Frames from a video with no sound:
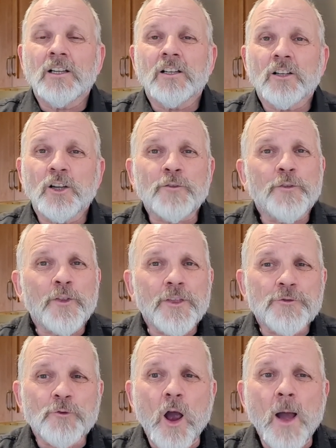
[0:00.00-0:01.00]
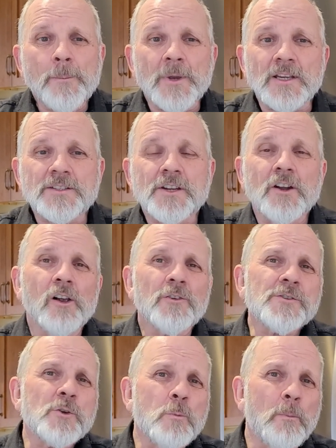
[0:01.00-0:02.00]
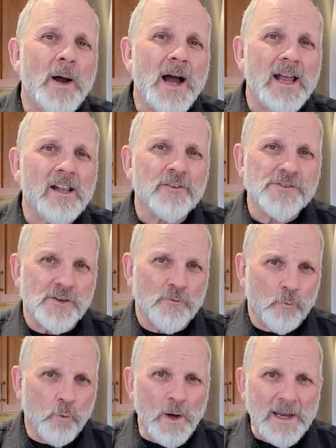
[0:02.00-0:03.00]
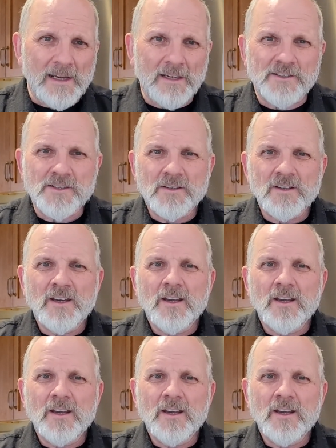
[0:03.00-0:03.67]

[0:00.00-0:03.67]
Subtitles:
Look for the droppings and also piles of wings,